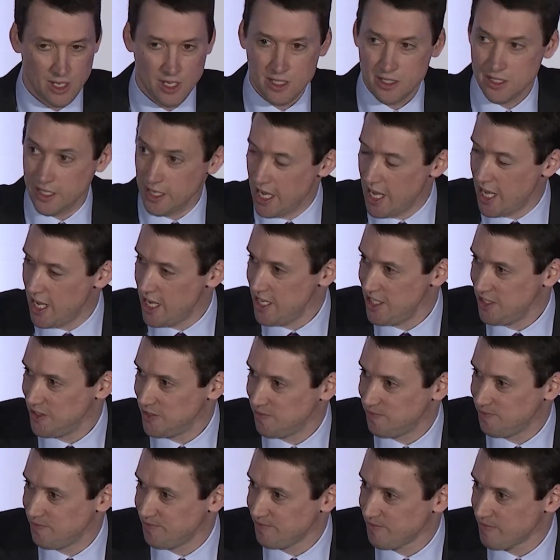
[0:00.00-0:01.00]
Today,
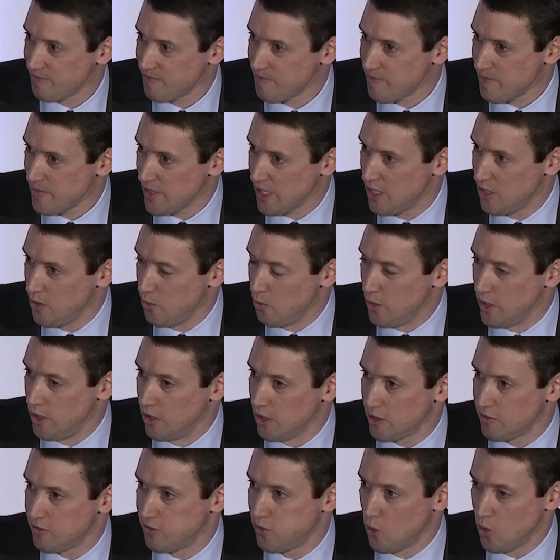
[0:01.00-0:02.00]
we
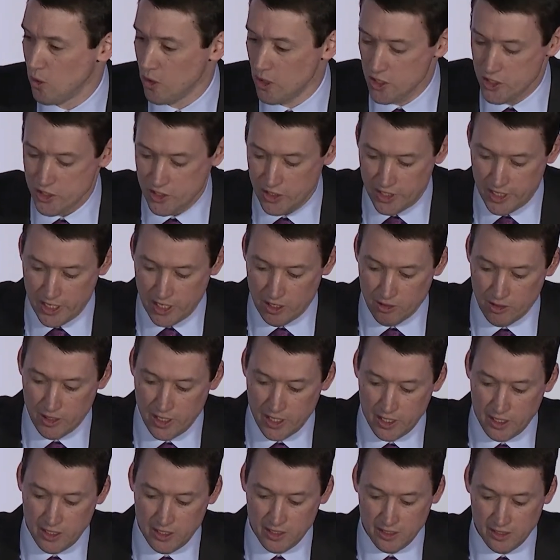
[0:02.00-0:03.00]
look forward to
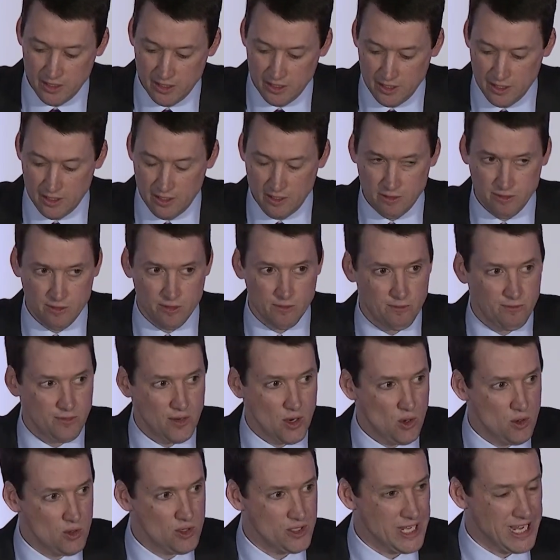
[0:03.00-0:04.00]
hearing from
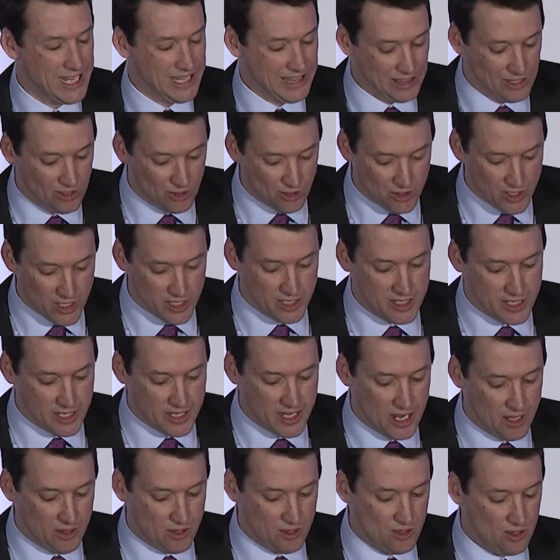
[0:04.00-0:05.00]
folks and learning
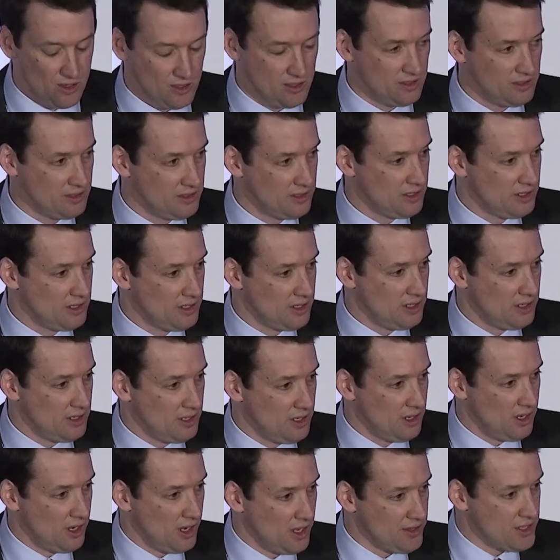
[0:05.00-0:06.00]
together
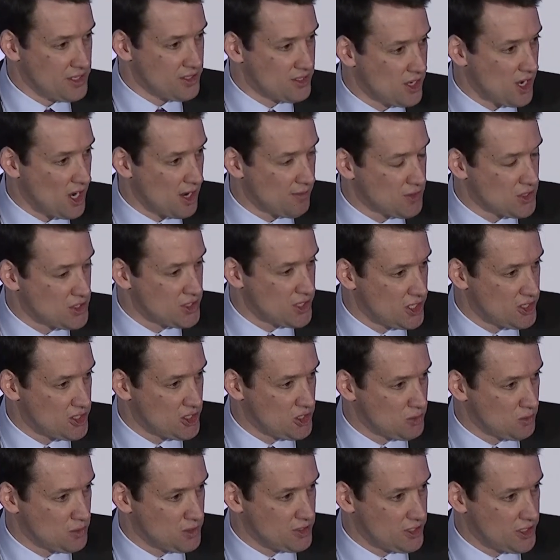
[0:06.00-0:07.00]
on these
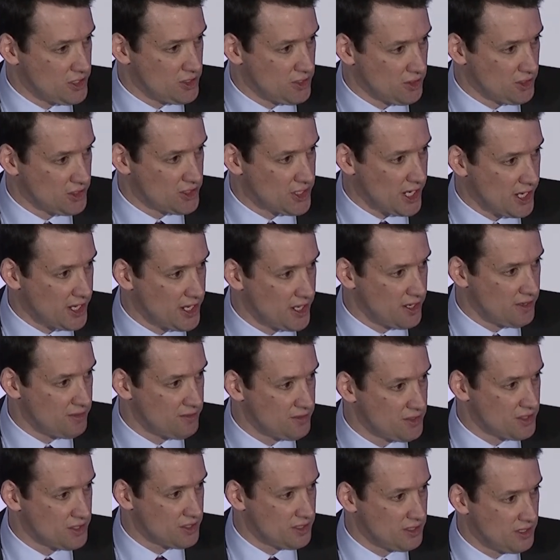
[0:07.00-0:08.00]
conversations with senior
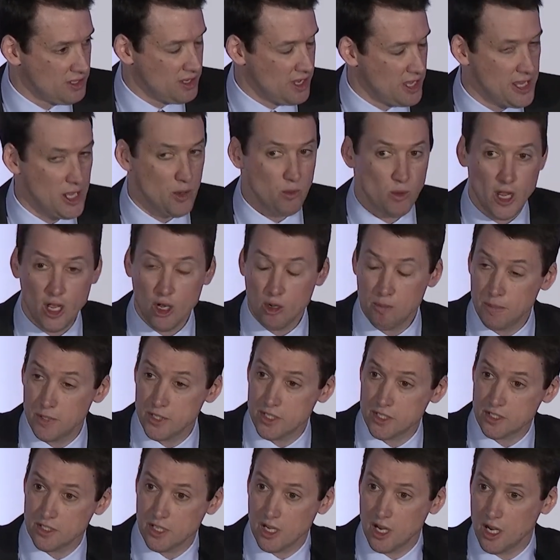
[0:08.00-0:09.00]
executives, and they will help
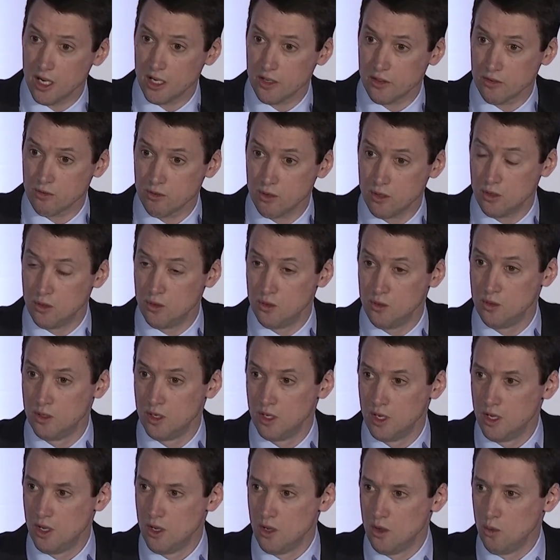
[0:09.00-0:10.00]
us talk through
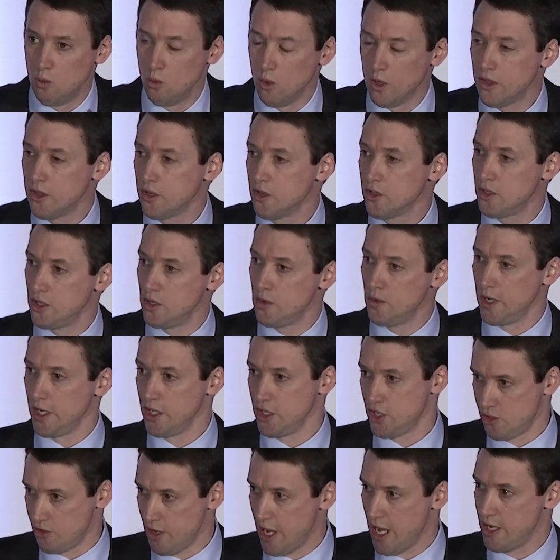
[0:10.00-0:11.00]
what they're doing
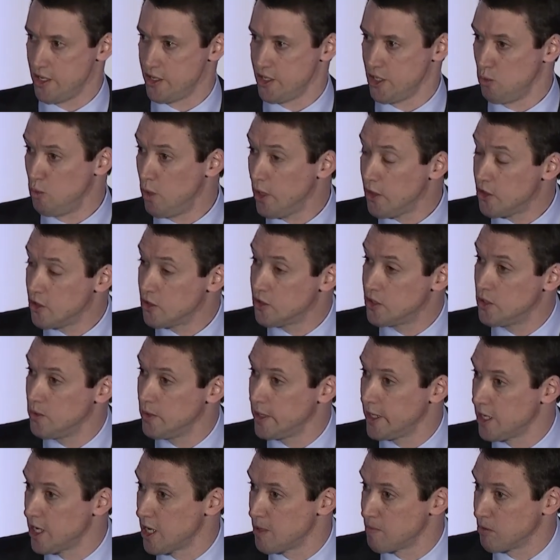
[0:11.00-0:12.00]
in strategy, what they're
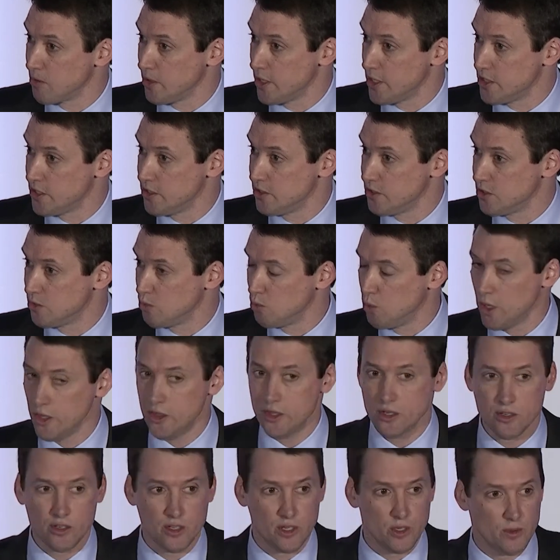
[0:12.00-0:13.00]
doing in operations, what
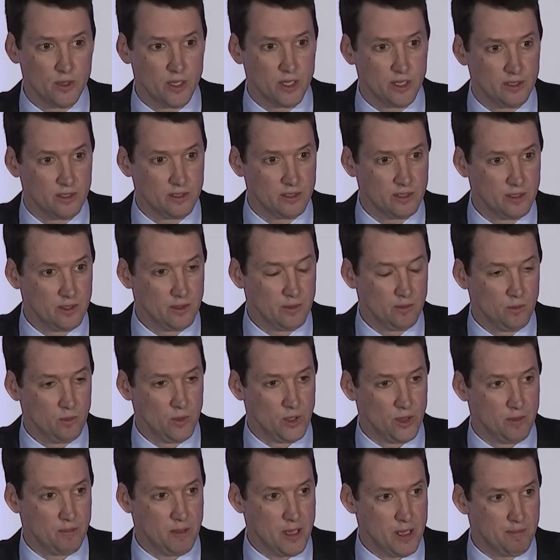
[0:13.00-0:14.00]
they're doing
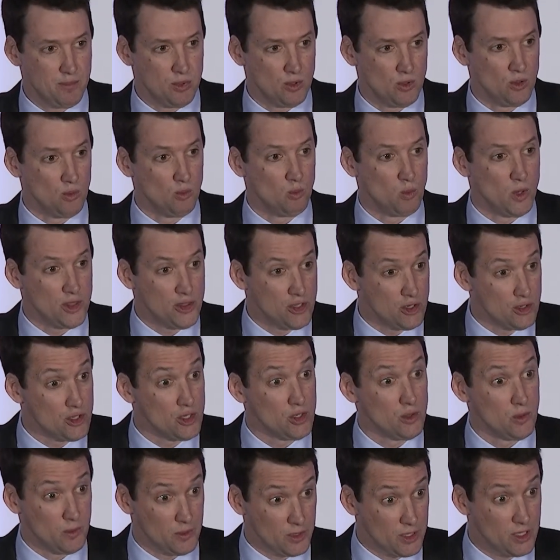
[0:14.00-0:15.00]
with people, and what they're
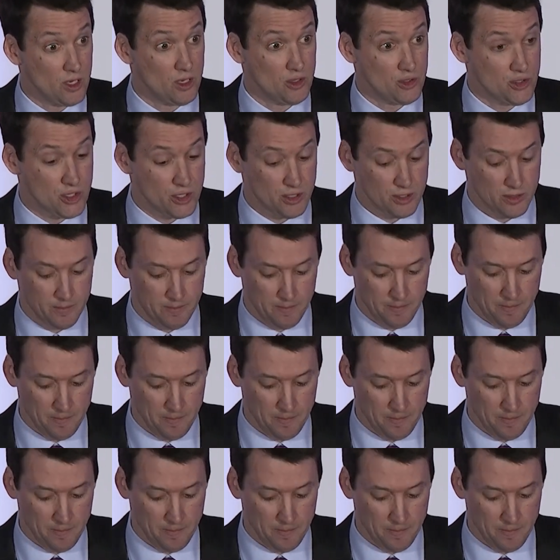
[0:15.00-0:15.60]
doing with culture.